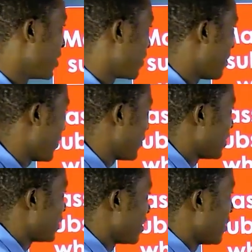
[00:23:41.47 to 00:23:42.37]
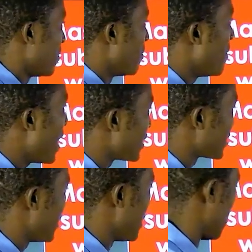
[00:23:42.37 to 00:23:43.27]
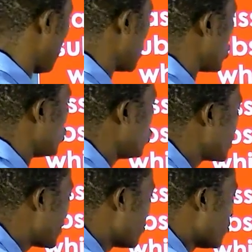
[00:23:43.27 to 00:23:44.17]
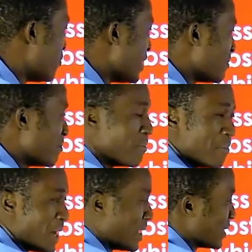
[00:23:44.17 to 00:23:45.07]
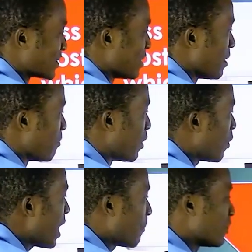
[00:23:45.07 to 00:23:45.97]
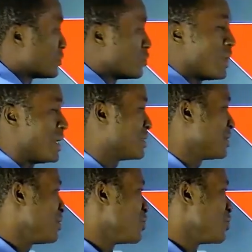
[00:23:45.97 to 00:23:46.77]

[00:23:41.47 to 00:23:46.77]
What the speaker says: Number three, mass is measured using beam balance. But what happened to weight?